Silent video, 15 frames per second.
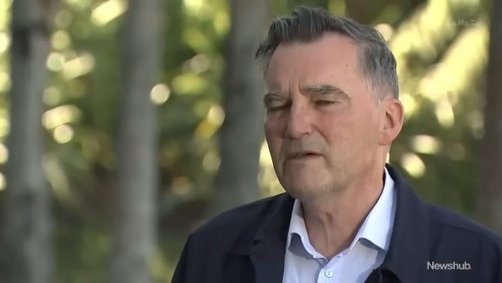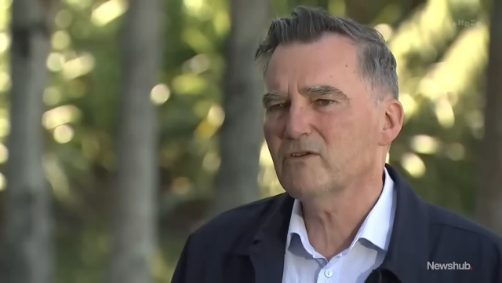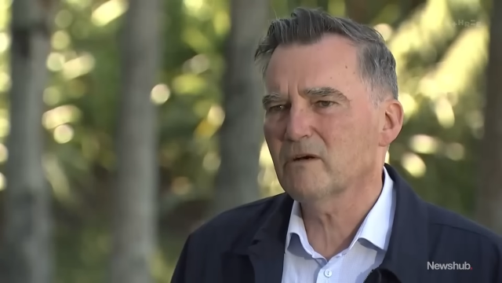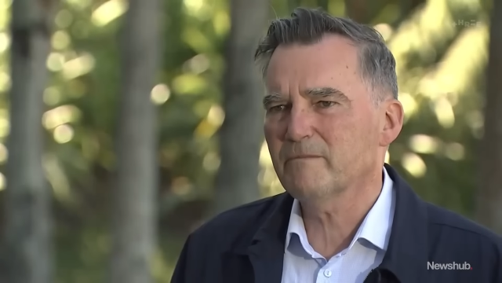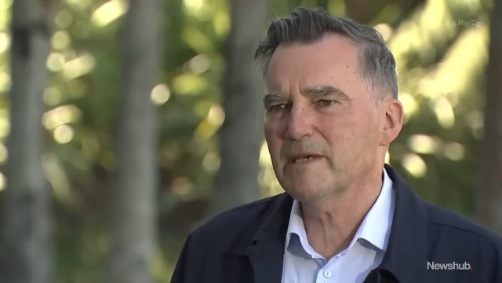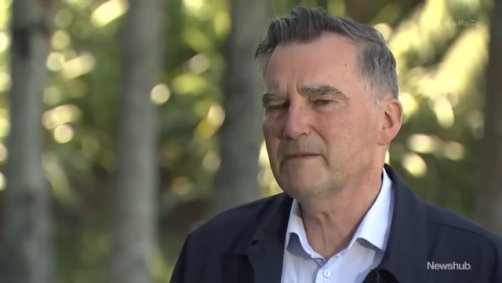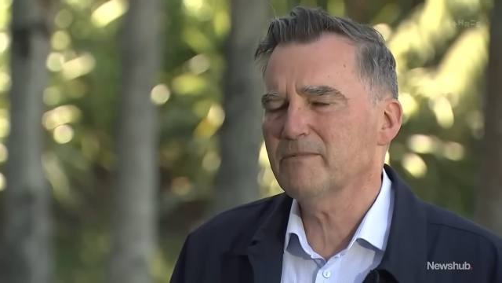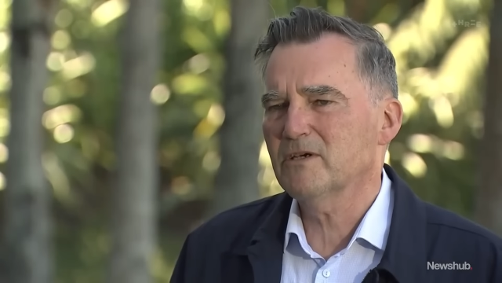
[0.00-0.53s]
got
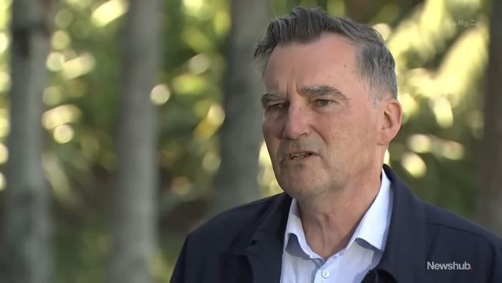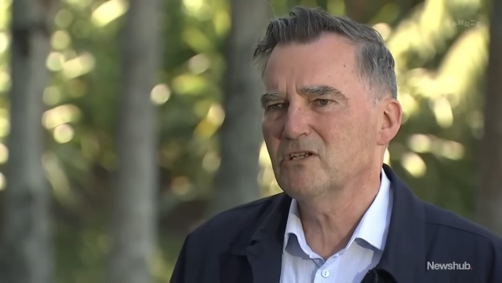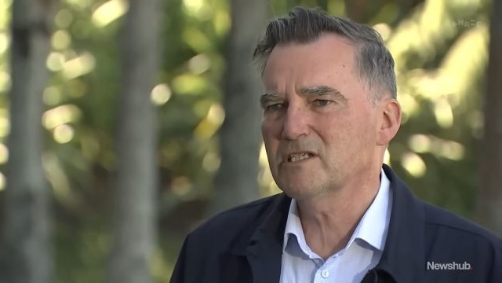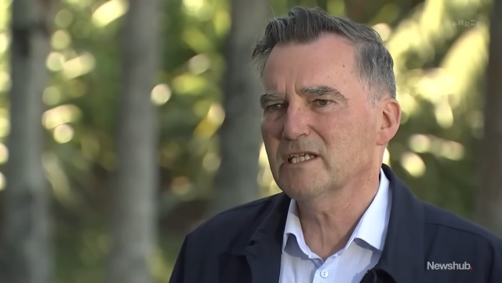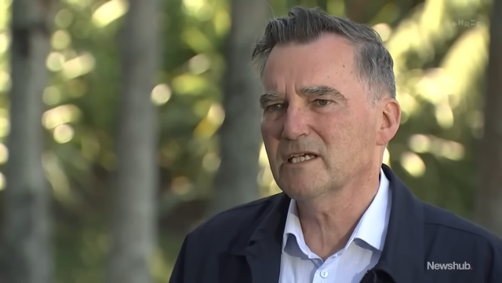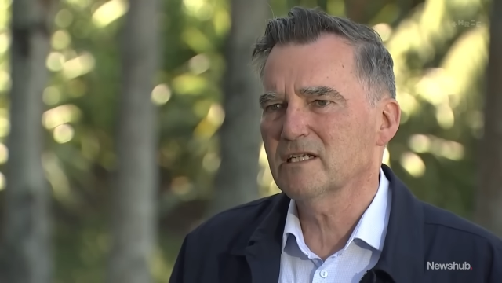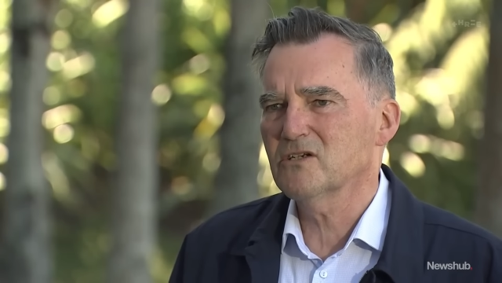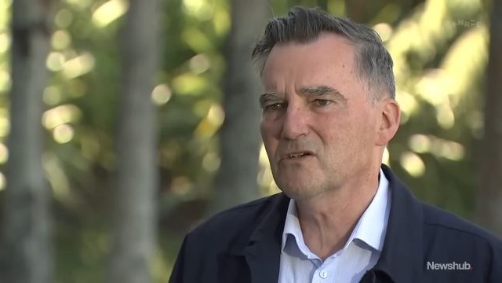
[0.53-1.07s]
people in New
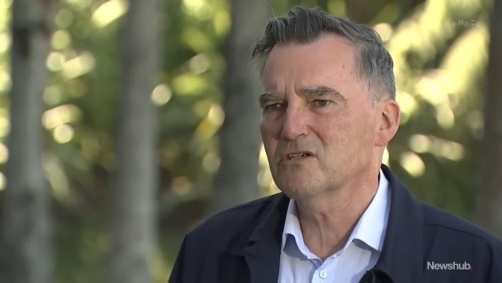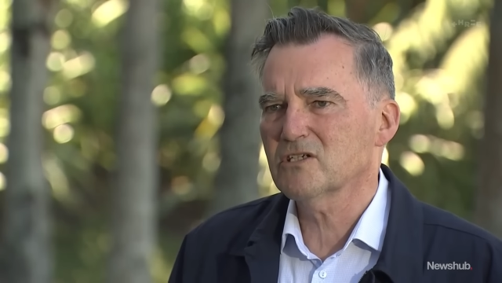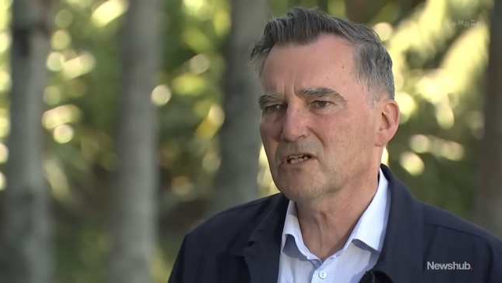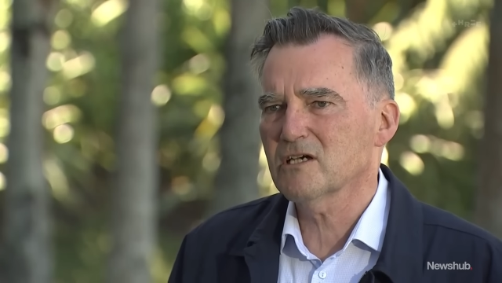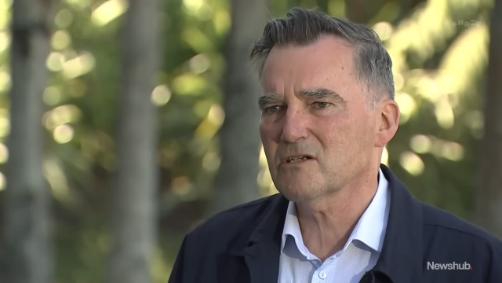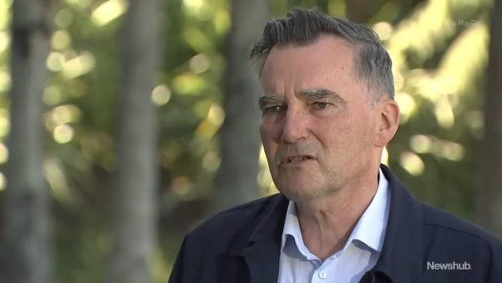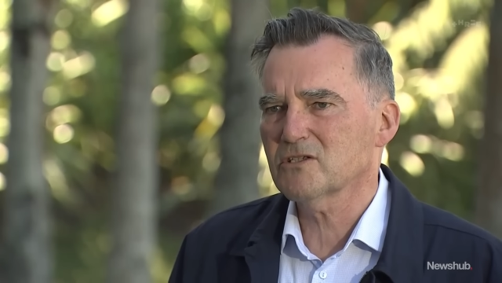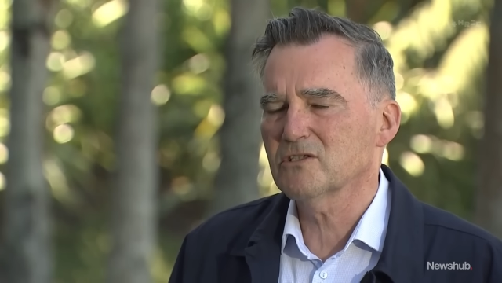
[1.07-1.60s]
Zealand who are
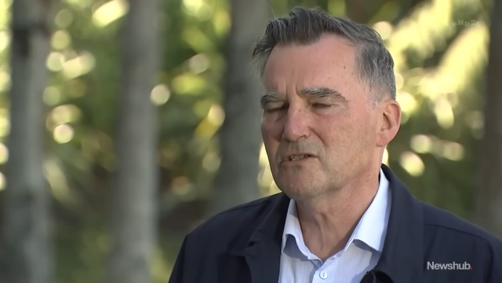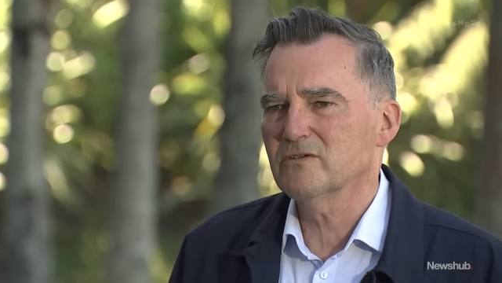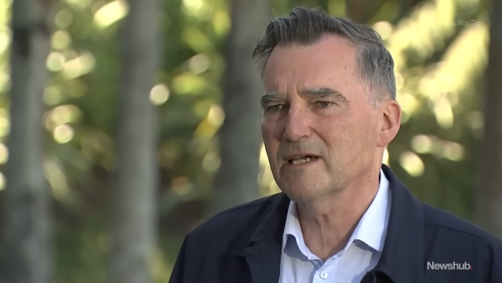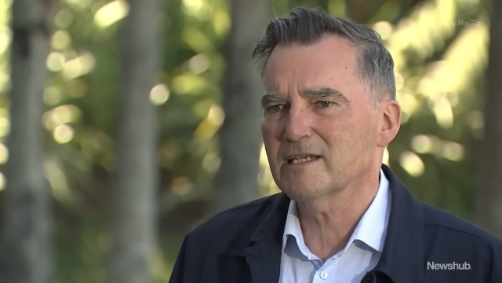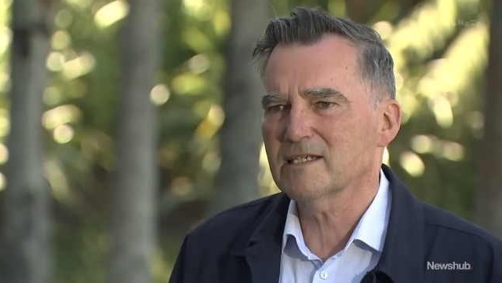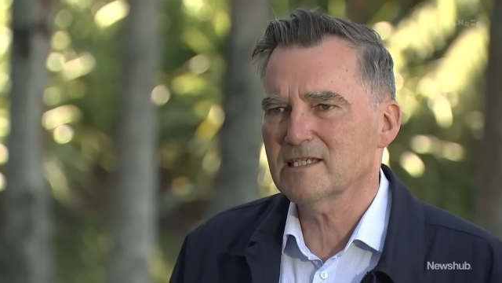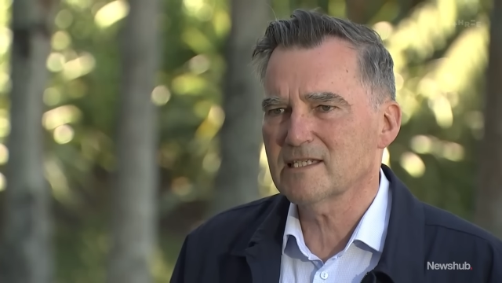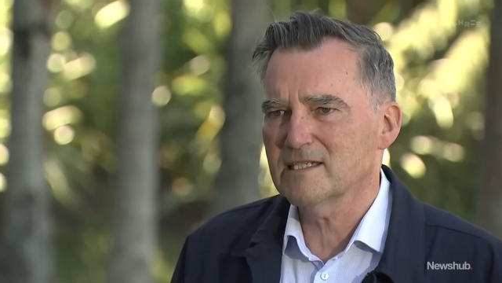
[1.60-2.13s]
entitled to a
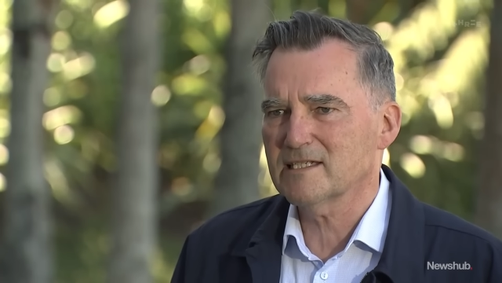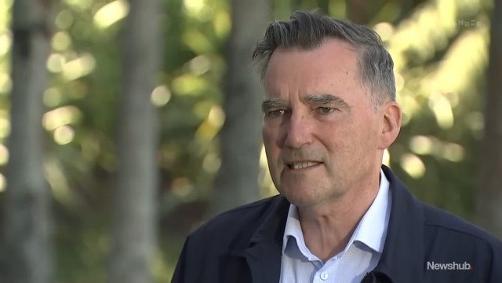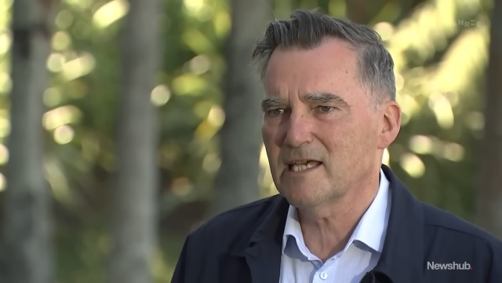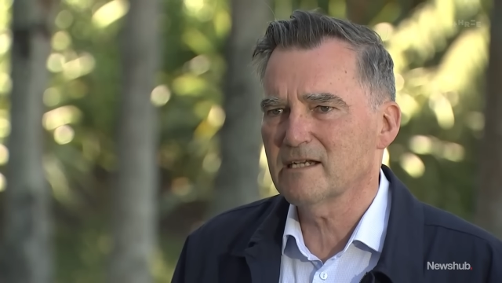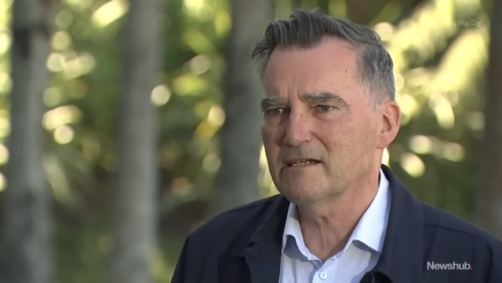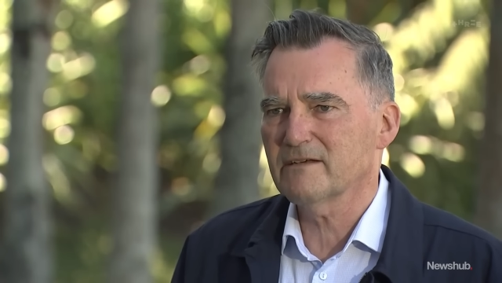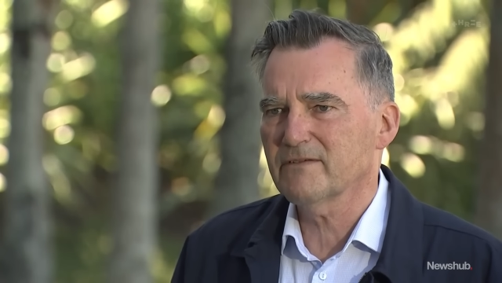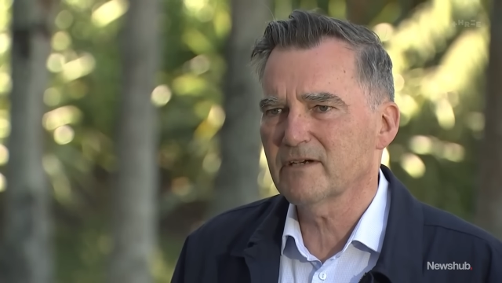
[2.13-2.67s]
decent standard
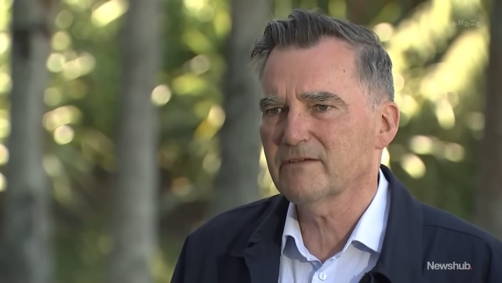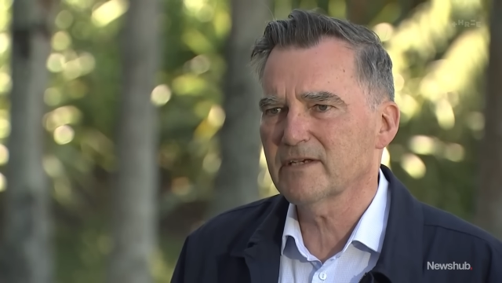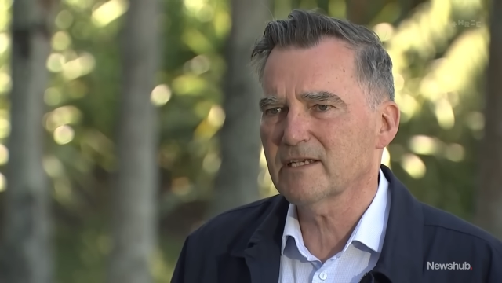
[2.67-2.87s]
of living,